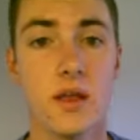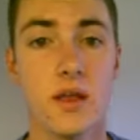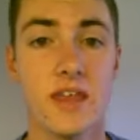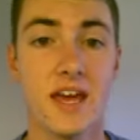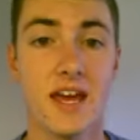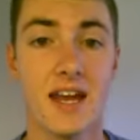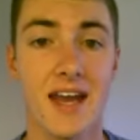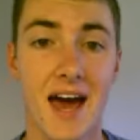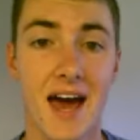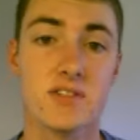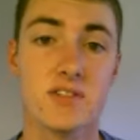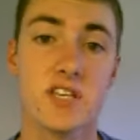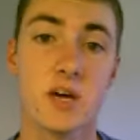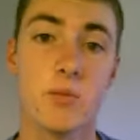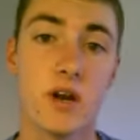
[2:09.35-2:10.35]
they can have
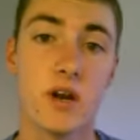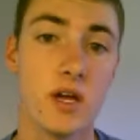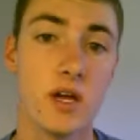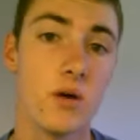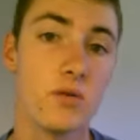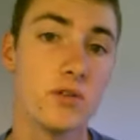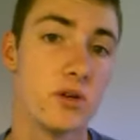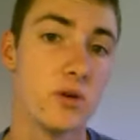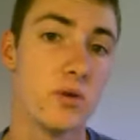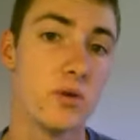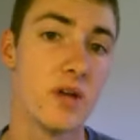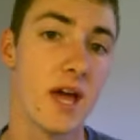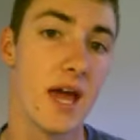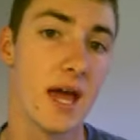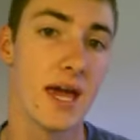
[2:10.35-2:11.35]
someone to go to
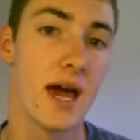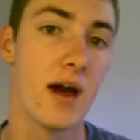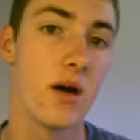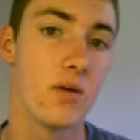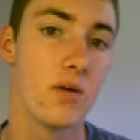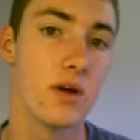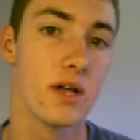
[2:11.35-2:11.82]
to hang out